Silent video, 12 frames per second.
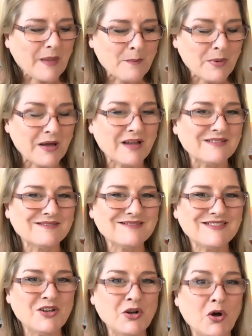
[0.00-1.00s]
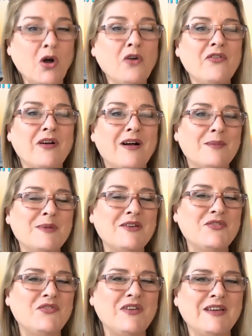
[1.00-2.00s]
But, you know,
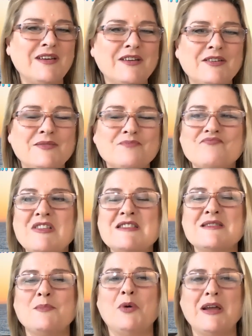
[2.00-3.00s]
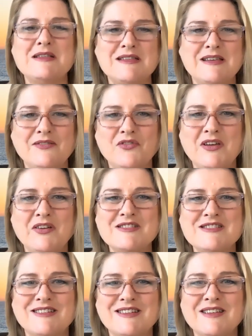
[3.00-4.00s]
overcoming fear, is embracing fear,
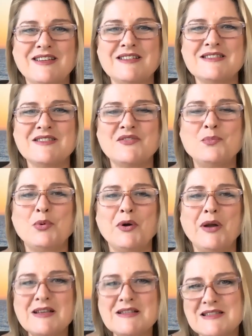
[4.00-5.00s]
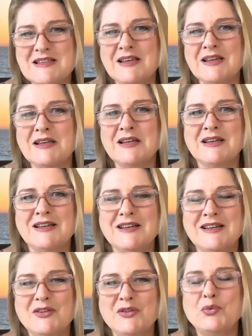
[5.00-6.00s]
isn't it? It's embracing
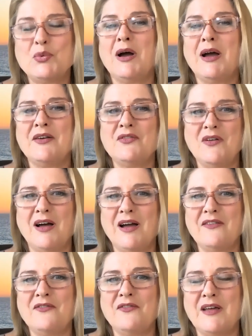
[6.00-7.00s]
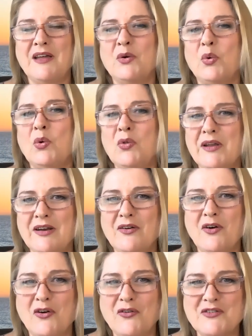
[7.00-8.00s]
the ride of life and all that it
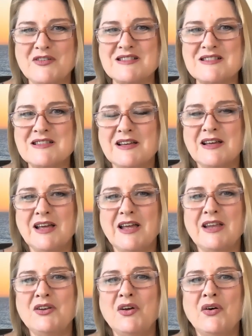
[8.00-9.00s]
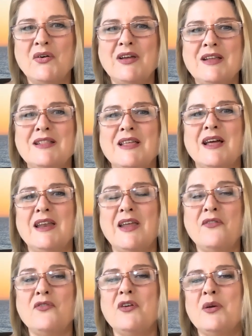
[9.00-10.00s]
offers, and knowing that
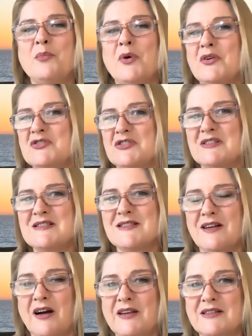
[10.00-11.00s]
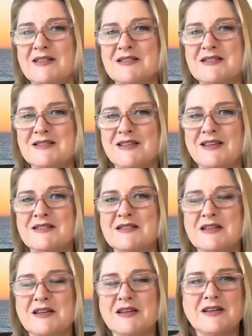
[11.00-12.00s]
every emotion is guidance.
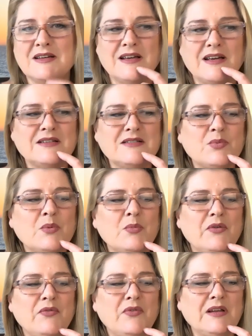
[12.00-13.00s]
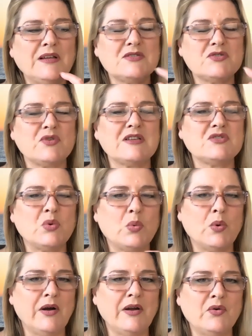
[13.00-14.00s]
And and when we're feeling stressed or
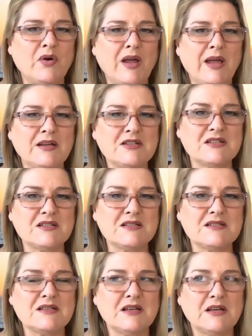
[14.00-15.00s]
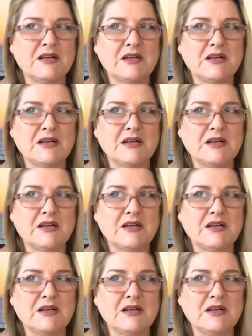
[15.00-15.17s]
worried or anxious,